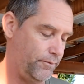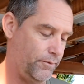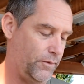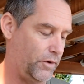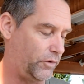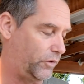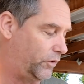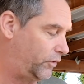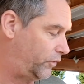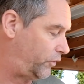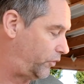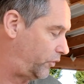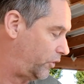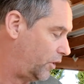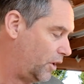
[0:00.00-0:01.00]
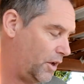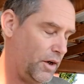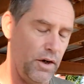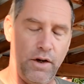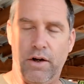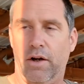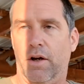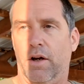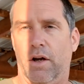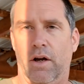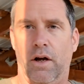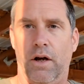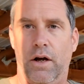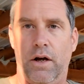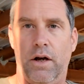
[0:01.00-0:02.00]
this is
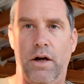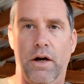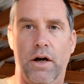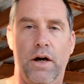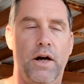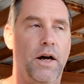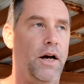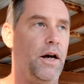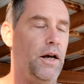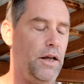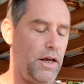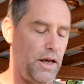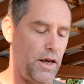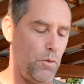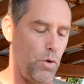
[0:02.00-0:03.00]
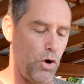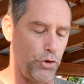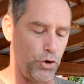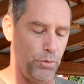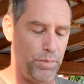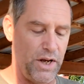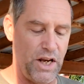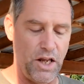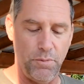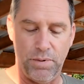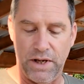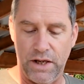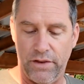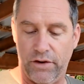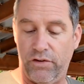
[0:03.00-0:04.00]
a Walther
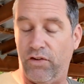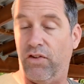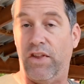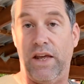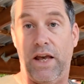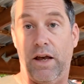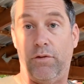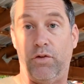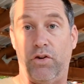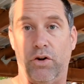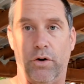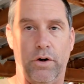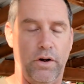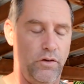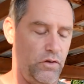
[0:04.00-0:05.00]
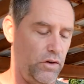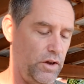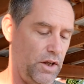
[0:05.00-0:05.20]
PDP. This is the F series.